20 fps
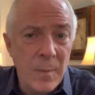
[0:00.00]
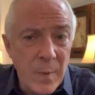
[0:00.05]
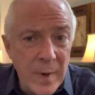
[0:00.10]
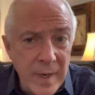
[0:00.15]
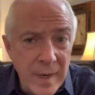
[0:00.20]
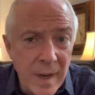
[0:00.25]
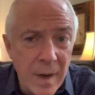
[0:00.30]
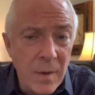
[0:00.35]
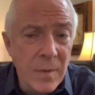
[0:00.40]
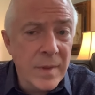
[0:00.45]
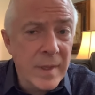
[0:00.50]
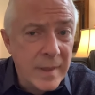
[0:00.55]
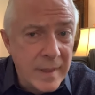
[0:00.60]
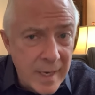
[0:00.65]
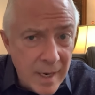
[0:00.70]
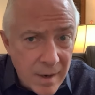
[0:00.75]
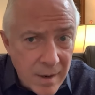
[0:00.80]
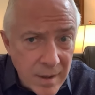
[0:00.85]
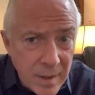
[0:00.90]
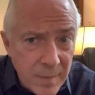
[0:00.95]
We know that
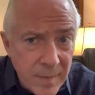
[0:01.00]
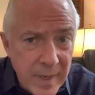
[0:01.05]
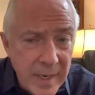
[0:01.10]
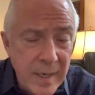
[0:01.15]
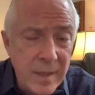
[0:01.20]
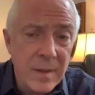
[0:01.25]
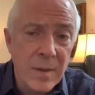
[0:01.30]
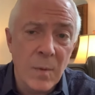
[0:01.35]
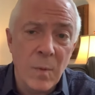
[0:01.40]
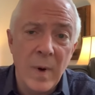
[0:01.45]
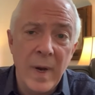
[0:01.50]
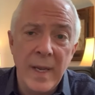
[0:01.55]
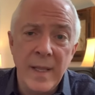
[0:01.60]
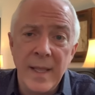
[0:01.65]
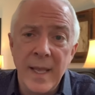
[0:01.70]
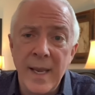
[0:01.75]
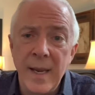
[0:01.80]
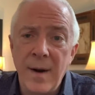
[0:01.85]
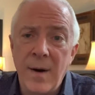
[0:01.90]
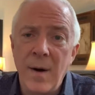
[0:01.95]
they're going to be the way
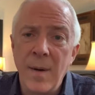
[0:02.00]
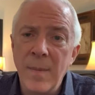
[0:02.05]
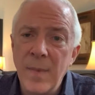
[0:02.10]
they are,